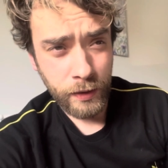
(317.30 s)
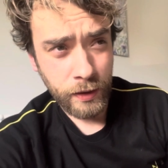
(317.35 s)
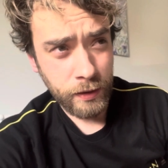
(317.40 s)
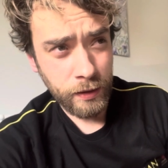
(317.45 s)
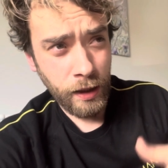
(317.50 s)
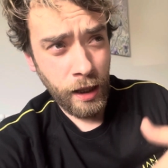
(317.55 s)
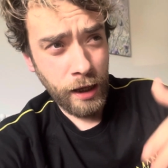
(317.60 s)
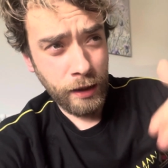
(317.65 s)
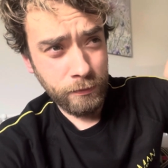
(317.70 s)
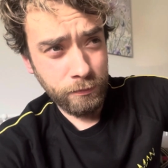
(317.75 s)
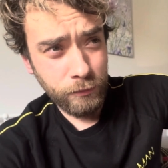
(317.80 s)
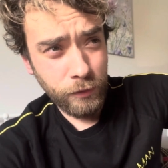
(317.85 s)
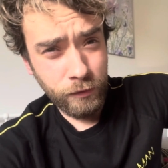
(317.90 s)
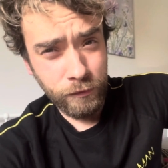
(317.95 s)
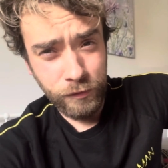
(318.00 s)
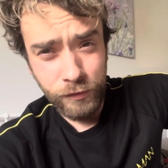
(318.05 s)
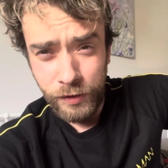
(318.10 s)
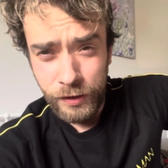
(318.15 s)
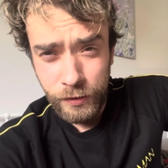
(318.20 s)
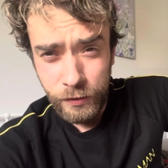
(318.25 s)
like,
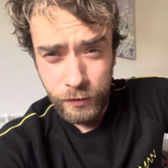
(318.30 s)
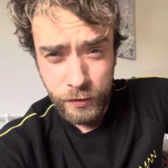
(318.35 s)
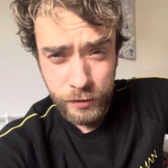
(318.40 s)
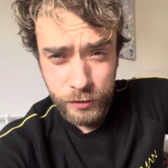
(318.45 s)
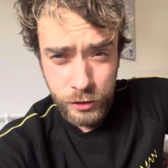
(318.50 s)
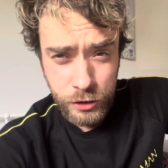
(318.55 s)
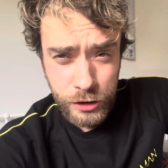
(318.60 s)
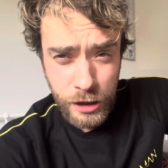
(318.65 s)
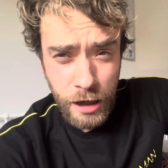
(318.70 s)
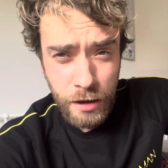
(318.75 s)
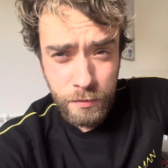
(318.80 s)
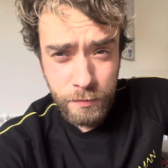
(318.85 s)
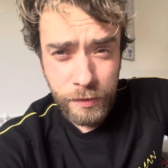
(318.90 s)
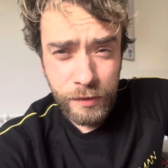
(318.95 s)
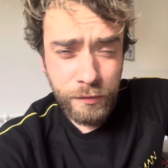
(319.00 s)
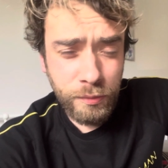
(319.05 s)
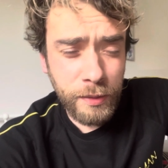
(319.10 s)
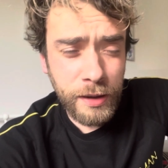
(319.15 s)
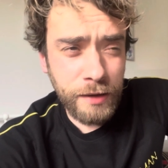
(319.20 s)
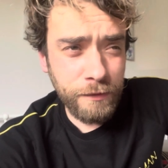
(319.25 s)
obviously you could share them
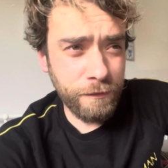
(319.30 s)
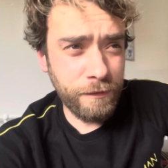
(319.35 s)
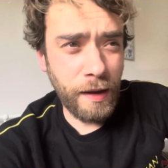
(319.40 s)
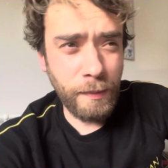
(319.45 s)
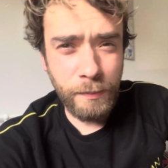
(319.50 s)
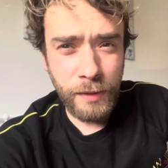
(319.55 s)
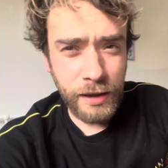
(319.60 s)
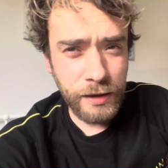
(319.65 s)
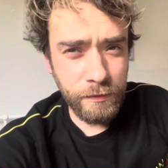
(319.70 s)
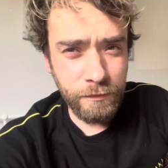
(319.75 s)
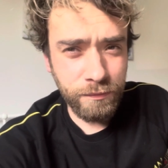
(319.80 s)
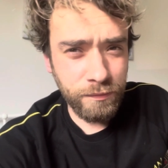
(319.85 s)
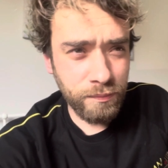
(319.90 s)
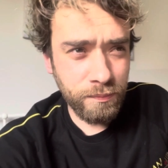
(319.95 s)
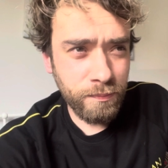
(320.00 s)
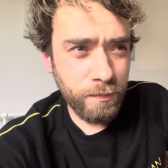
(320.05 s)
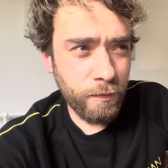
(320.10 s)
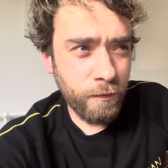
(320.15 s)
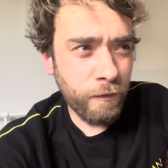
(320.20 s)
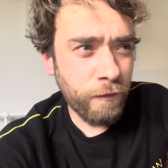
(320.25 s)
between a family of
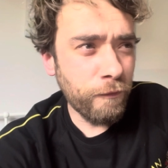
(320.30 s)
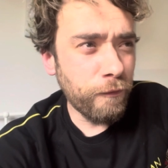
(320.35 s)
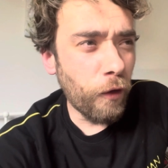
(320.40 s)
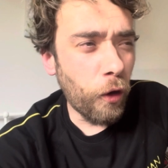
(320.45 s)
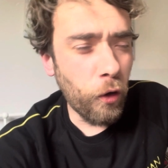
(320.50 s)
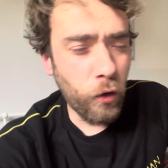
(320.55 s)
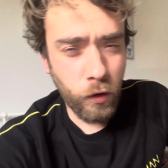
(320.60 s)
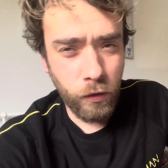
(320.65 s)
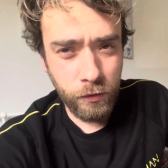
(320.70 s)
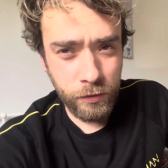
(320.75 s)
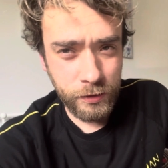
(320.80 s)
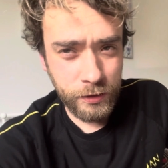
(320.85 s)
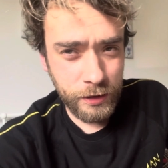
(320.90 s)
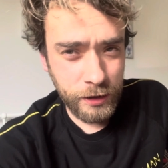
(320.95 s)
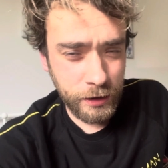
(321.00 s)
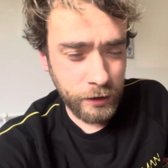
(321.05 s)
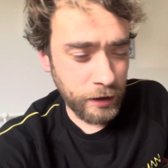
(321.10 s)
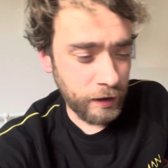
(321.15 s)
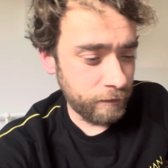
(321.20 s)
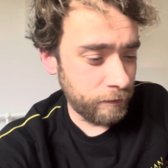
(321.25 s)
four and you
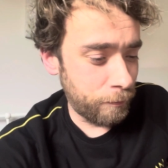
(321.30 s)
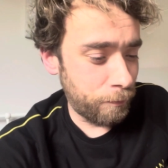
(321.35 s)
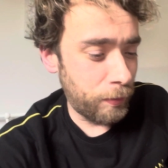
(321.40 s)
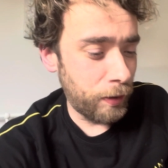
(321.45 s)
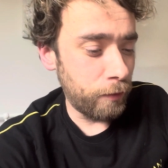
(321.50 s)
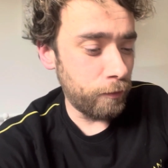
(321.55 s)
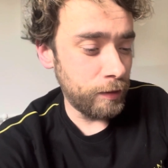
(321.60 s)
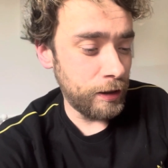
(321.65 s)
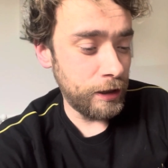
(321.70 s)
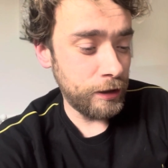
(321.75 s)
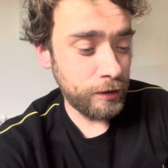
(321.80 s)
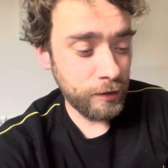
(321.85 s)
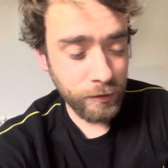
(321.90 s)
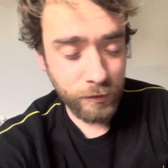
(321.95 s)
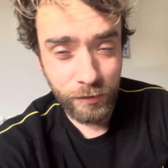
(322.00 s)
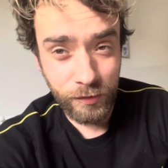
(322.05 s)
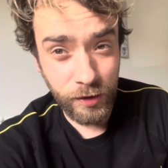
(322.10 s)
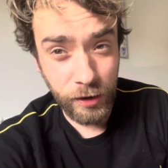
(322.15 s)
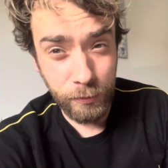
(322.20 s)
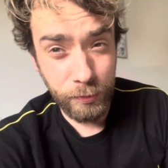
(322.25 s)
could have a bowl each and
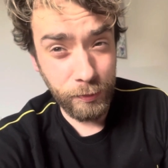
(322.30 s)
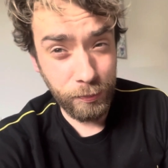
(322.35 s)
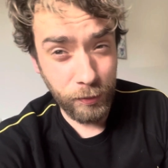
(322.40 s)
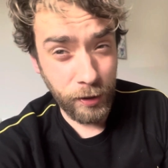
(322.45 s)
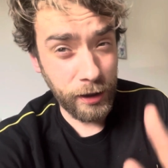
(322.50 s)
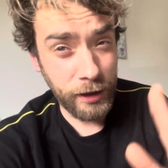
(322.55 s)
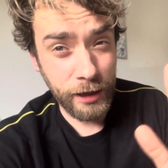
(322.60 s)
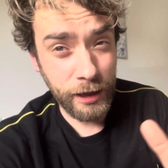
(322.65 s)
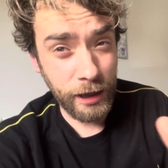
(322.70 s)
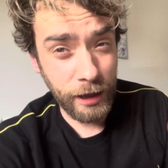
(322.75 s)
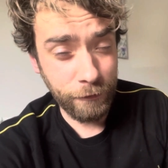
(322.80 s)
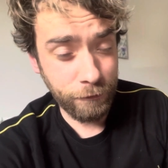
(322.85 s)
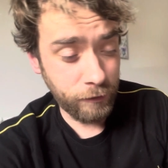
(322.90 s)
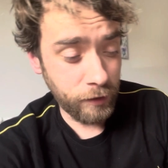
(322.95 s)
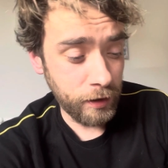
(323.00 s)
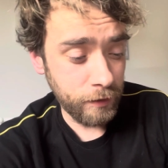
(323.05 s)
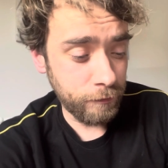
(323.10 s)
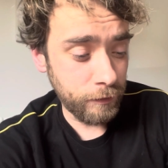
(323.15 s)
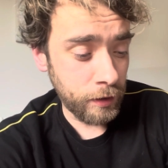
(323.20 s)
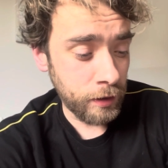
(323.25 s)
still be plenty of left
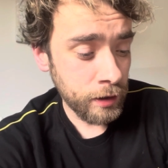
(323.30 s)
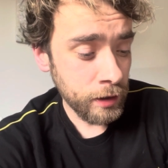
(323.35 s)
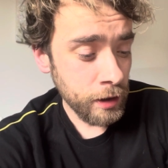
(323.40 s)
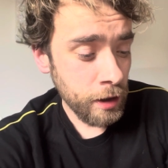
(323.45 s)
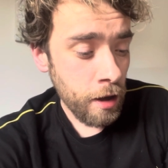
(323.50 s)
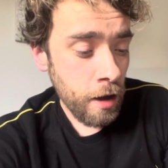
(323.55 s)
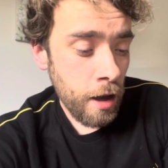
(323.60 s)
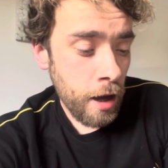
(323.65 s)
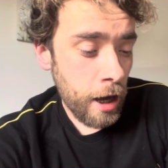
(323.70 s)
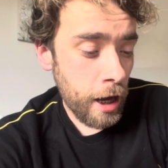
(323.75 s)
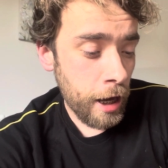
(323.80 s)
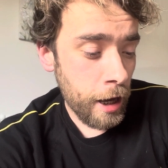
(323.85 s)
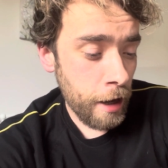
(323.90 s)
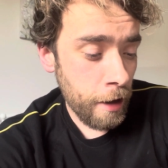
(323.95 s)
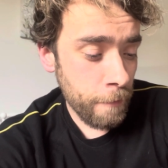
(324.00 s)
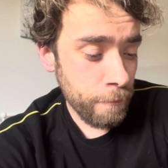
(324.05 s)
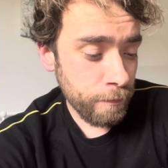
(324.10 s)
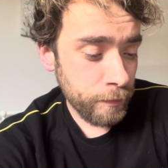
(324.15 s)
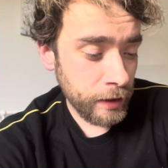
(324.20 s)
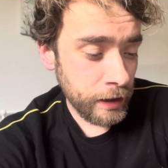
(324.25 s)
over.
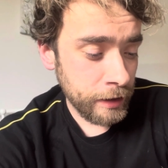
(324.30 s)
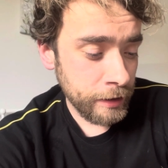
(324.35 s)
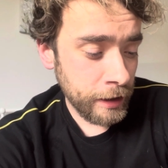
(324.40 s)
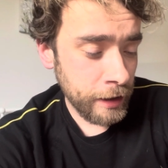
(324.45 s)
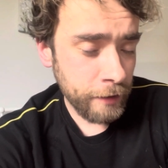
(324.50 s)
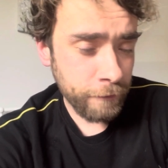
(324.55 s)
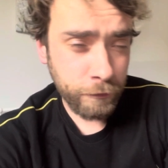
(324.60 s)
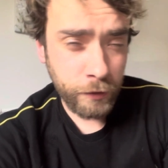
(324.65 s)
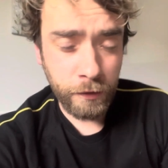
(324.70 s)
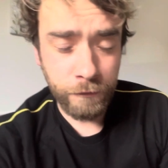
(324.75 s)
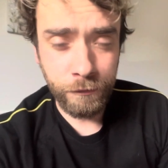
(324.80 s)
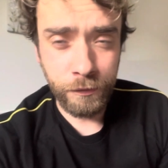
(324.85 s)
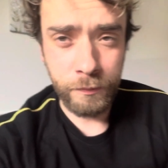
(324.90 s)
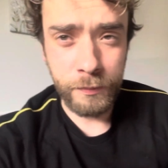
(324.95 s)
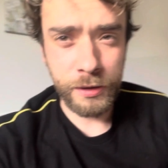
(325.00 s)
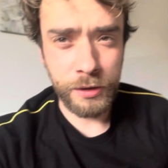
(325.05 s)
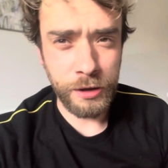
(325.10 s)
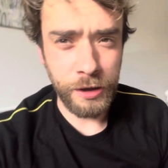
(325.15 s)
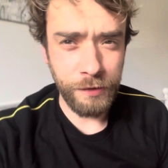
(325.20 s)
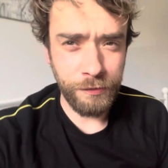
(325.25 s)
And then I've gone for
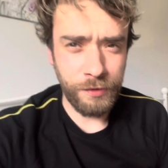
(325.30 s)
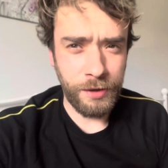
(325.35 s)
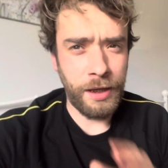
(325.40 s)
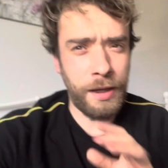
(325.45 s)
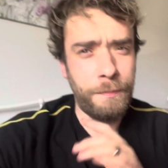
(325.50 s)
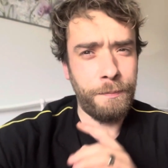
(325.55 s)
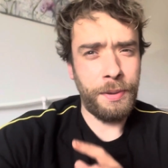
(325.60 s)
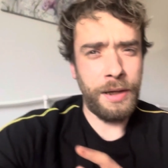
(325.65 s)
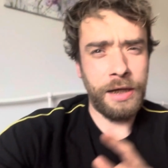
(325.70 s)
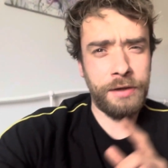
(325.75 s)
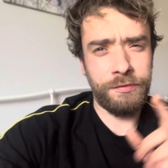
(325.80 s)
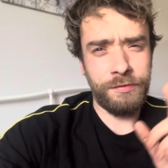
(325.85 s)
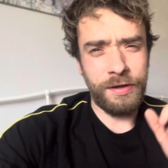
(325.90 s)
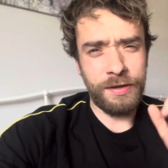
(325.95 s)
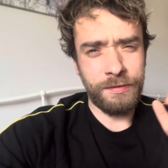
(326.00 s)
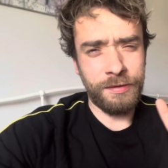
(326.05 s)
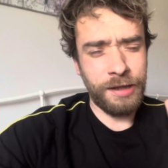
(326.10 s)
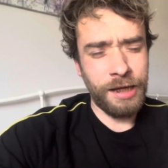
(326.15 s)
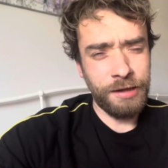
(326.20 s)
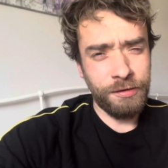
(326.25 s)
my cheese and ham packs. I
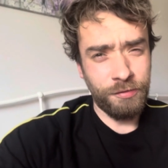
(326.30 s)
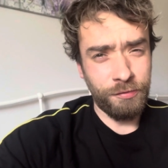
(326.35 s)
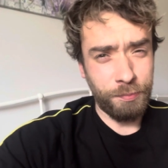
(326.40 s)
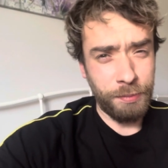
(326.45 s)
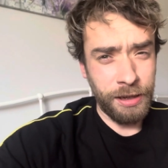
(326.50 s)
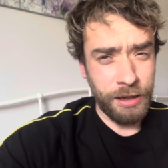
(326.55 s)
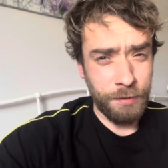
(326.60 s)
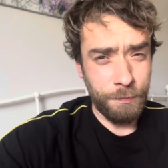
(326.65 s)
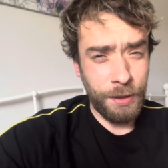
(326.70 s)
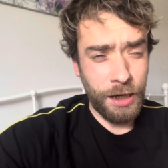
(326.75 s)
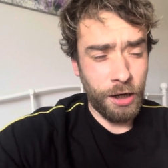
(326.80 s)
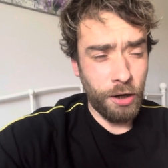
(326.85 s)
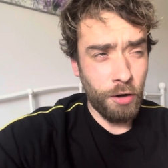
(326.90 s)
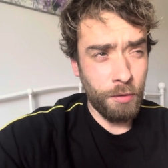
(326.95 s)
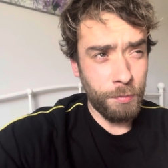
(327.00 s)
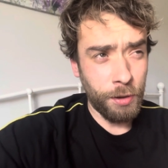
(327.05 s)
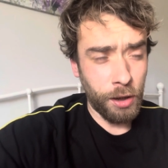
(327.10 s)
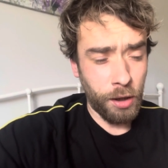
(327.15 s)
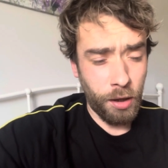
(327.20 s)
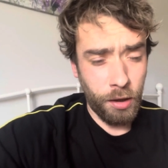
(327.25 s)
did speak about
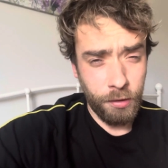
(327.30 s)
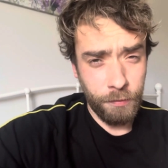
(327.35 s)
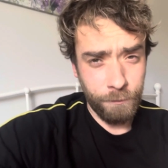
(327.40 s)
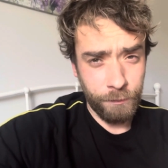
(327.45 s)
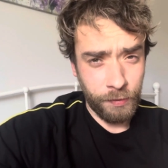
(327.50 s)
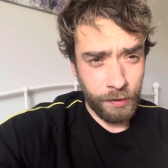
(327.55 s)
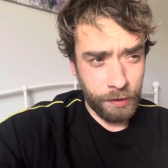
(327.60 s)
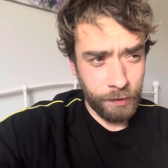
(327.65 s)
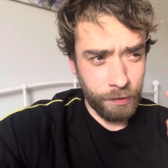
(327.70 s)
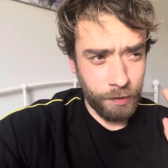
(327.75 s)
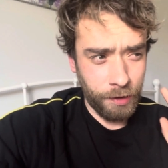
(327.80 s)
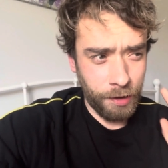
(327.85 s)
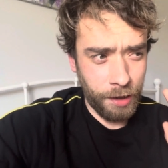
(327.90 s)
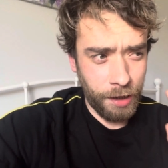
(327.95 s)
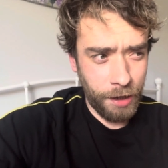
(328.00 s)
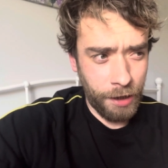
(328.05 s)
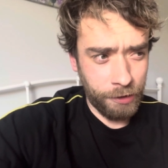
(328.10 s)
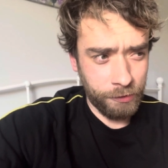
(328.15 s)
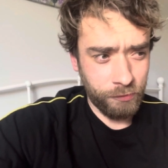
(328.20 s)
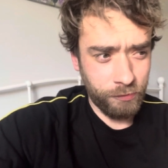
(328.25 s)
them a lot
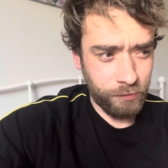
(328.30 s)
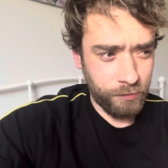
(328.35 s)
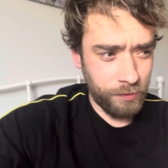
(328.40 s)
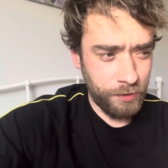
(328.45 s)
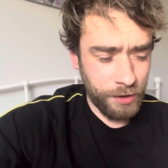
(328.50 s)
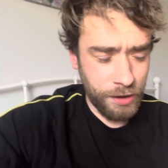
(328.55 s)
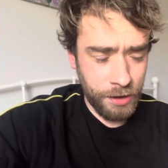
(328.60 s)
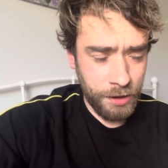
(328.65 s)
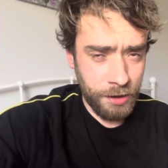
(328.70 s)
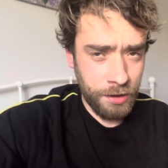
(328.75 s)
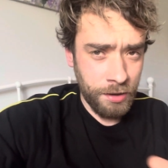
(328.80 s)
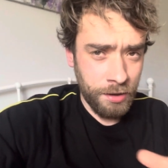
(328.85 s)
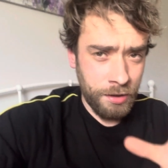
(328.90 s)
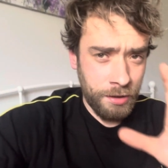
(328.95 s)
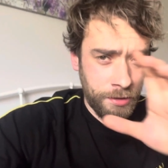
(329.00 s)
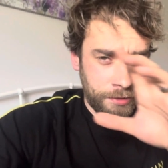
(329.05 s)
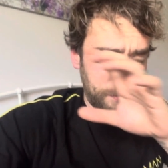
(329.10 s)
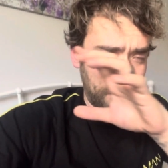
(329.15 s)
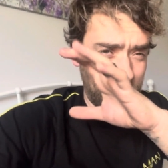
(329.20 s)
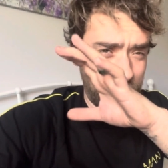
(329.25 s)
last year.
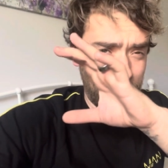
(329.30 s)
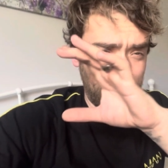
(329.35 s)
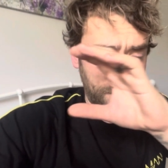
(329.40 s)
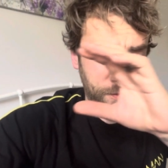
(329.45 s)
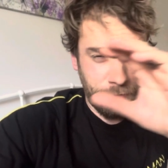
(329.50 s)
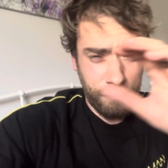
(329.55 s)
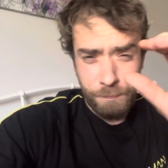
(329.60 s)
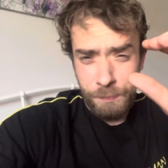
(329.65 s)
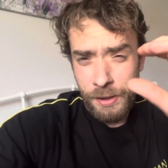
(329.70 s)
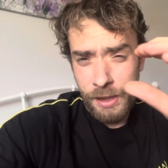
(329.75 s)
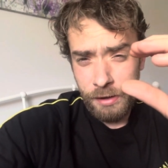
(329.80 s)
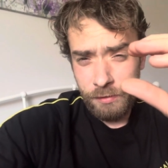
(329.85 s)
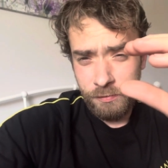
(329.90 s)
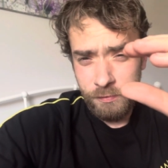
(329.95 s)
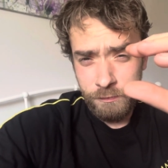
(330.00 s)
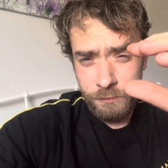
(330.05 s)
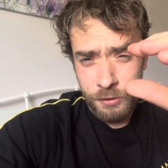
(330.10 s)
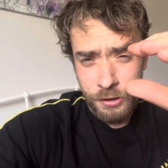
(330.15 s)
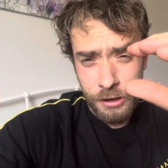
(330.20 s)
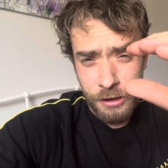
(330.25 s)
The packs
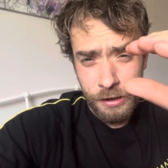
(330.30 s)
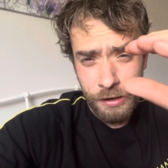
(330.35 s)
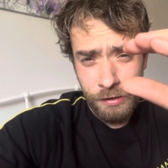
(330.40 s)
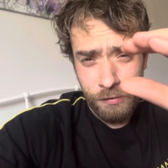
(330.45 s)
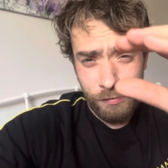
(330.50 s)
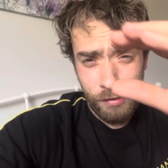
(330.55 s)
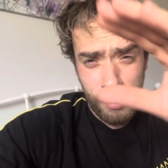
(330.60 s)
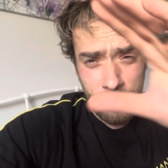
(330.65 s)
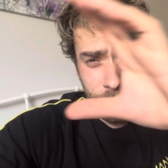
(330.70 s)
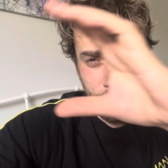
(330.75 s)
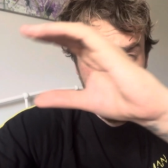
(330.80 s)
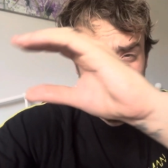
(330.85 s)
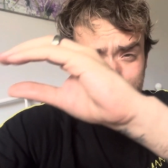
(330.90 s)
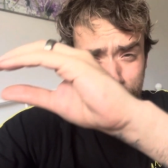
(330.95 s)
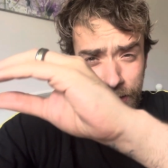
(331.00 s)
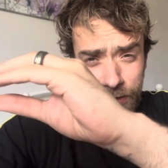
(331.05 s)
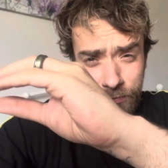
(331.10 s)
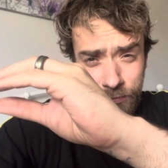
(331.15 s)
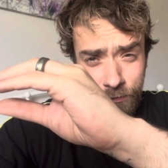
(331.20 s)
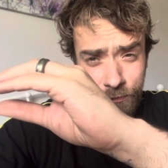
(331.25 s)
of cheese and the
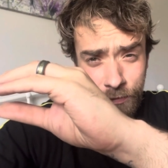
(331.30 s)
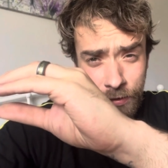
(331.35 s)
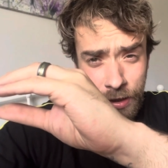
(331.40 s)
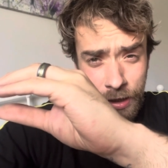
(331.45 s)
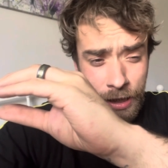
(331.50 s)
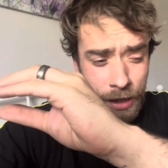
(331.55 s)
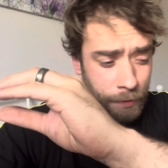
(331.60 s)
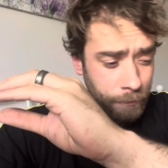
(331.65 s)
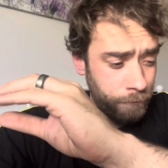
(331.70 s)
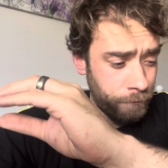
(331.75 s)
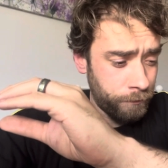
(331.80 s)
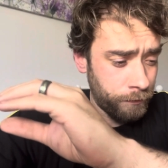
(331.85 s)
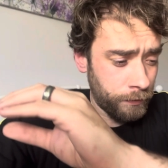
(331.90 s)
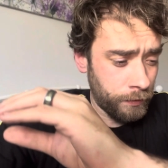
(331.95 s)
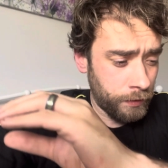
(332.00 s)
packs of ham.